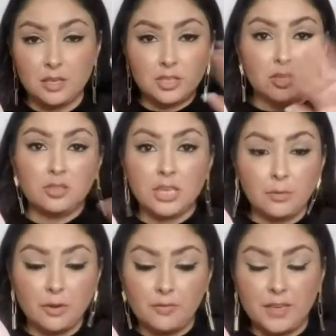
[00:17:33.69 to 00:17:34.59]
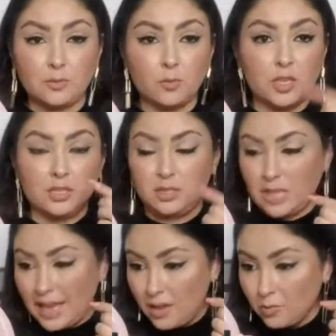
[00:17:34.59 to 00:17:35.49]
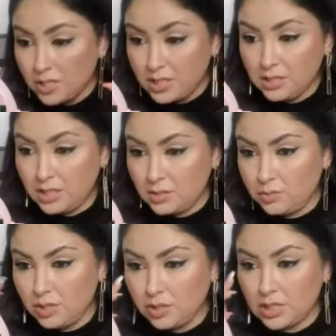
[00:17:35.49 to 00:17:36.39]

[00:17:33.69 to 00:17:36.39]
they're still not perfect. Once I always think this one.